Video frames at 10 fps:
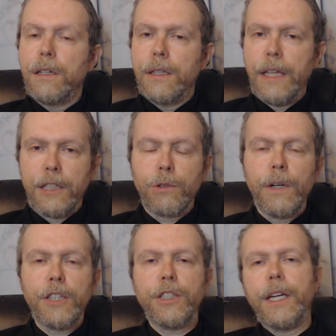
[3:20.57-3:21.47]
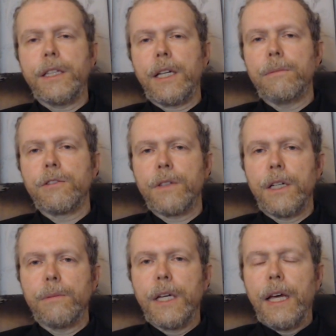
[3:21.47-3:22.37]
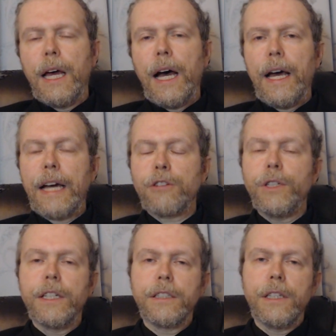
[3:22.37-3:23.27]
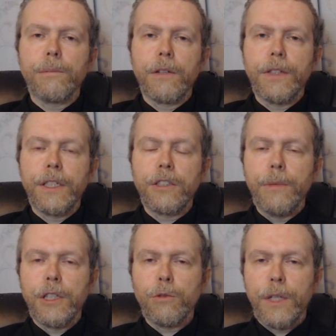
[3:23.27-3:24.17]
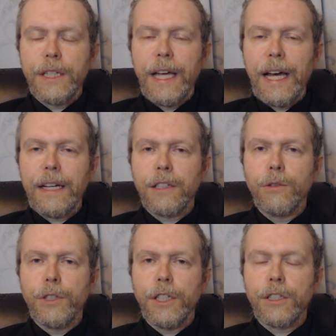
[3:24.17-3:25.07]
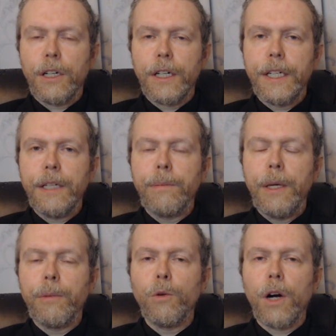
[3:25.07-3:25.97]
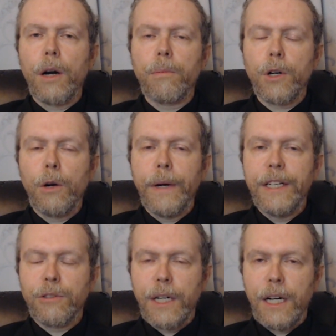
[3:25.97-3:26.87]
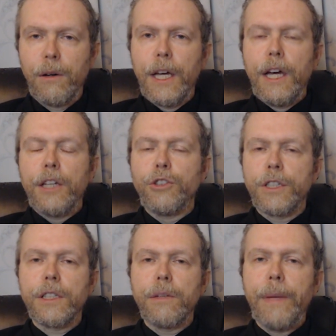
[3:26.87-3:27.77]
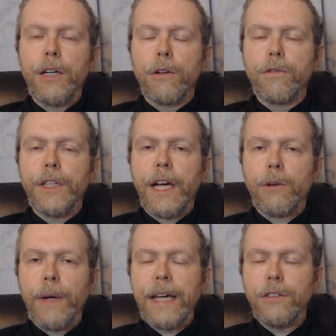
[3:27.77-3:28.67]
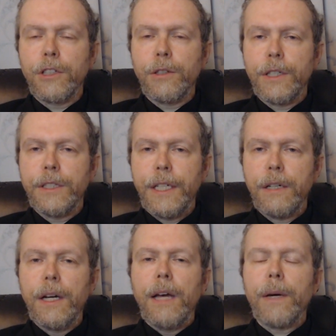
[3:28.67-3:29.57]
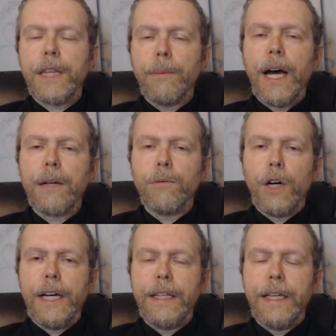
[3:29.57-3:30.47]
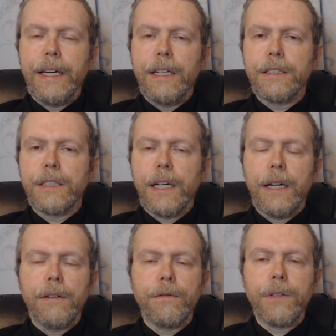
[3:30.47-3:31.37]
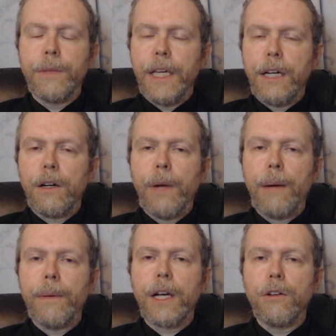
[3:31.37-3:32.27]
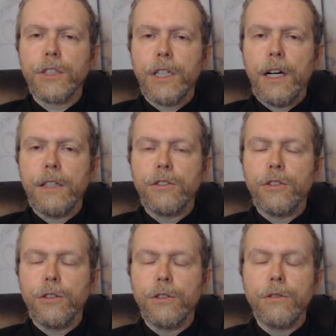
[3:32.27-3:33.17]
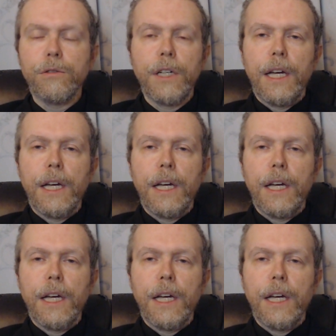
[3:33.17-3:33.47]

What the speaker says: that's where Russiagate comes from. Actually, he does a number of things in between that, including targeting people who are pro Israel during the debate over the Iran nuclear deal. But the bottom line is from there, Obama goes on to